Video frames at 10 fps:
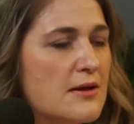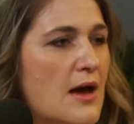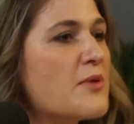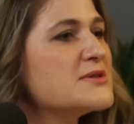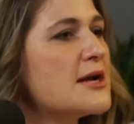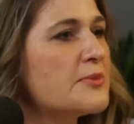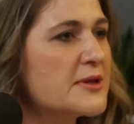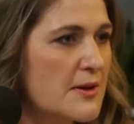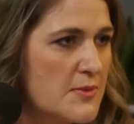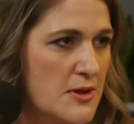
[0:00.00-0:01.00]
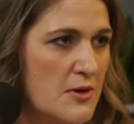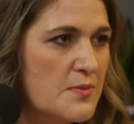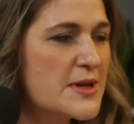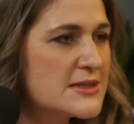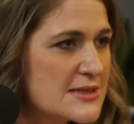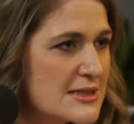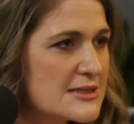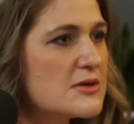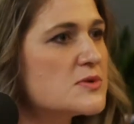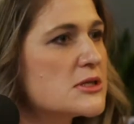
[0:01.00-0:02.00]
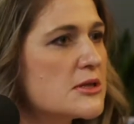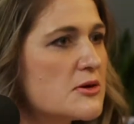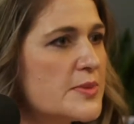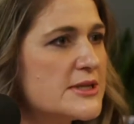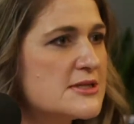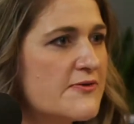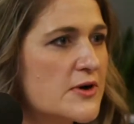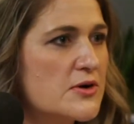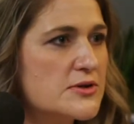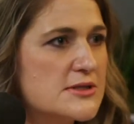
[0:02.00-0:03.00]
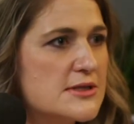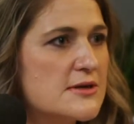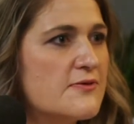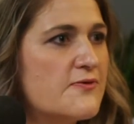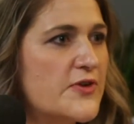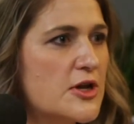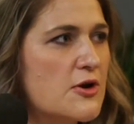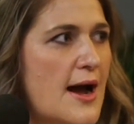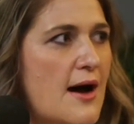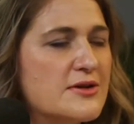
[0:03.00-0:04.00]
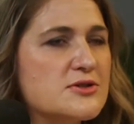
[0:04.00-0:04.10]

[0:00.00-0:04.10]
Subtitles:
I wasn't helping them in their business. It was a little bit difficult to figure out.